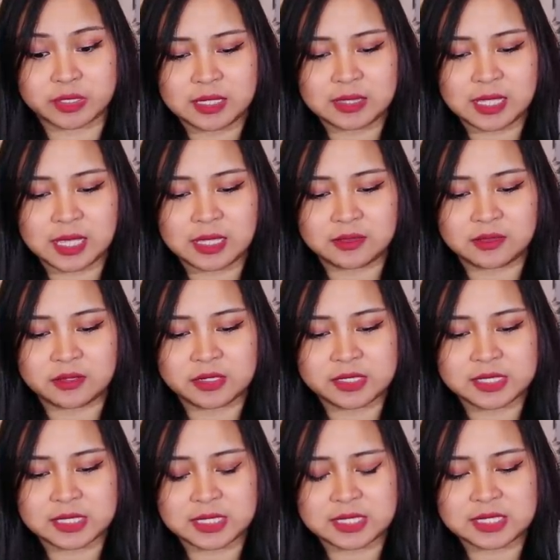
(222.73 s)
And then
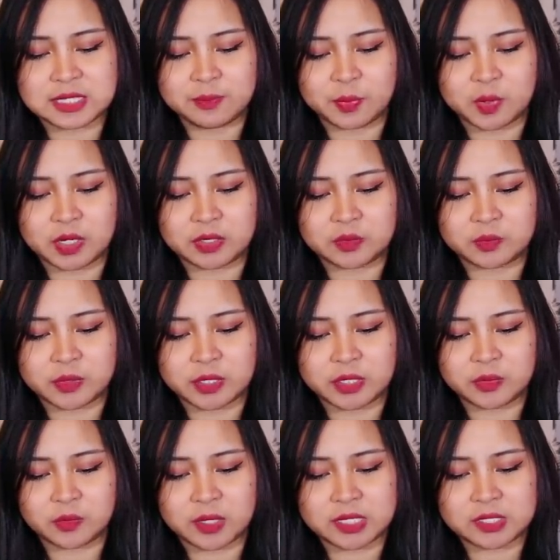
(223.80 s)
there's easy point where
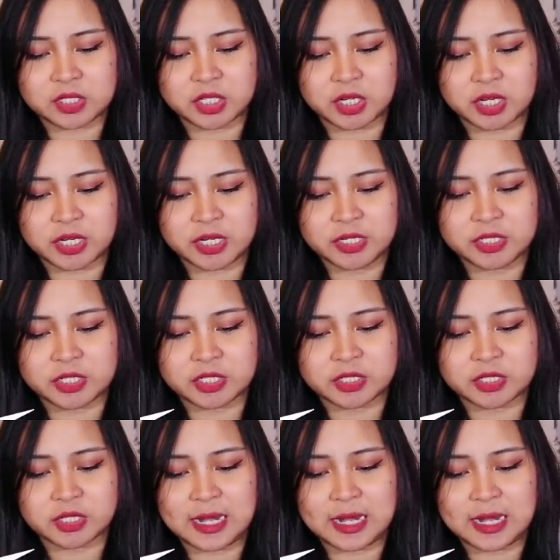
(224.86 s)
you can charge,